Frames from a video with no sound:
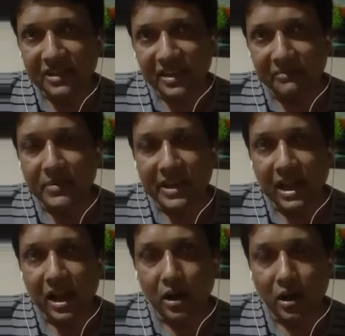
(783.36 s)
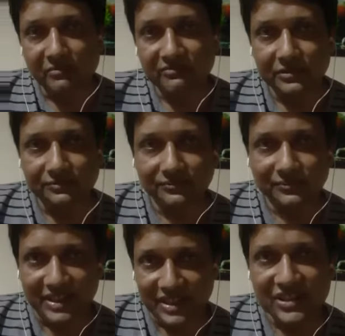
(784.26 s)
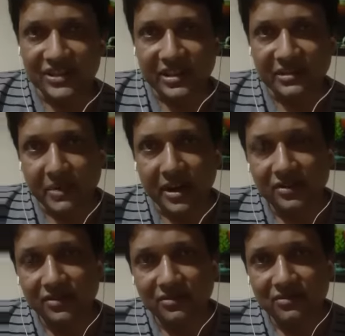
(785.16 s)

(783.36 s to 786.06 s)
the replica of each treatment